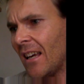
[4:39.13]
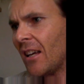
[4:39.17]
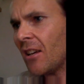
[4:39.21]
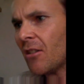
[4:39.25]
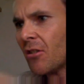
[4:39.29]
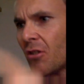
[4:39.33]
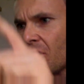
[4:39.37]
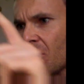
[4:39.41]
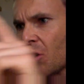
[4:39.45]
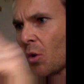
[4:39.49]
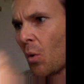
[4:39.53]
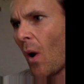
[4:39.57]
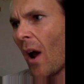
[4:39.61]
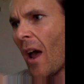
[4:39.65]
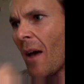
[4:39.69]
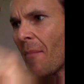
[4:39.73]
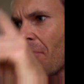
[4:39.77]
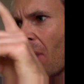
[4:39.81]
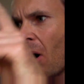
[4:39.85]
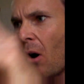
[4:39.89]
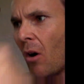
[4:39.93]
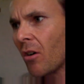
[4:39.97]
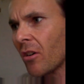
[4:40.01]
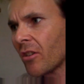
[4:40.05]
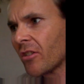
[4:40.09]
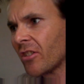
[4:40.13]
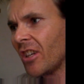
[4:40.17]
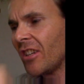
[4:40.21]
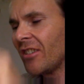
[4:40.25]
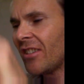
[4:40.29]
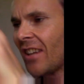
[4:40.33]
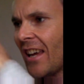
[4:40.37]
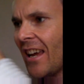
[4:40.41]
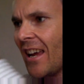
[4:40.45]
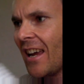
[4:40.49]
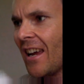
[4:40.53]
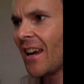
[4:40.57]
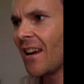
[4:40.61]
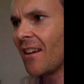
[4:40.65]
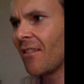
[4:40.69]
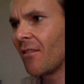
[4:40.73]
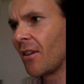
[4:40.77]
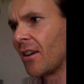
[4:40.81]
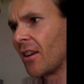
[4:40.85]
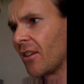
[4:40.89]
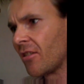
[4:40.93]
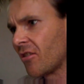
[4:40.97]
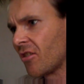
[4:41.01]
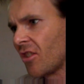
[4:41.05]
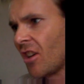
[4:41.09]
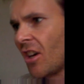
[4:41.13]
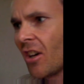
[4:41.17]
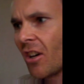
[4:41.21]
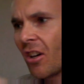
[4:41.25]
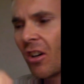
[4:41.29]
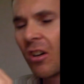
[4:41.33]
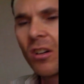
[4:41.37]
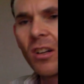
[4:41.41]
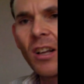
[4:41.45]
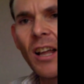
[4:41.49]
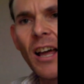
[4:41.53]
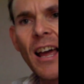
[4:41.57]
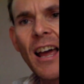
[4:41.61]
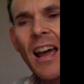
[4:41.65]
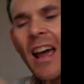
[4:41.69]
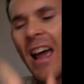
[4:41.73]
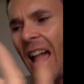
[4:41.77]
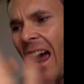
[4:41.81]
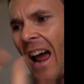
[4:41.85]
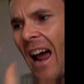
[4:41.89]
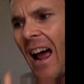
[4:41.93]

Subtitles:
square boxes here and a circle there.